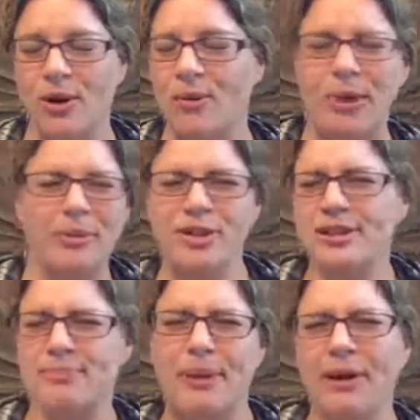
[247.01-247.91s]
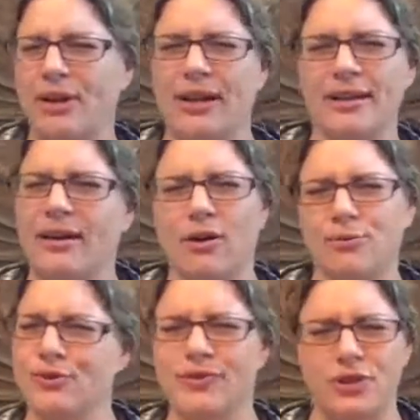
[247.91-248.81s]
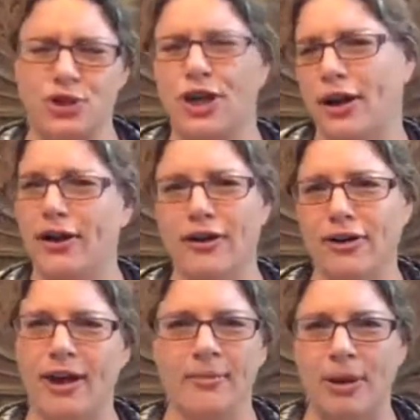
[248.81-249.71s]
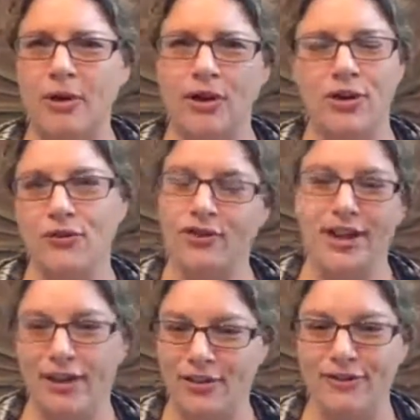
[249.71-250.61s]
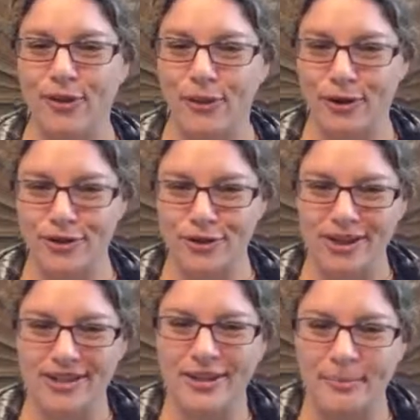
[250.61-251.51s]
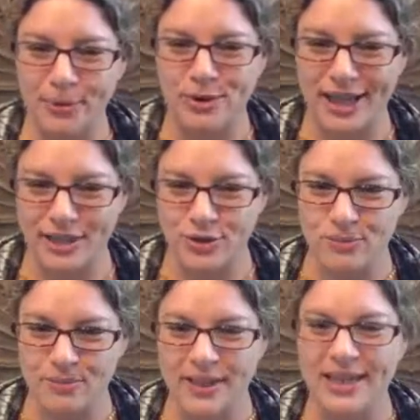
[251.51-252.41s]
or maybe just pounding on the arms of the chair and pounding your feet on the floor during the temper tantrum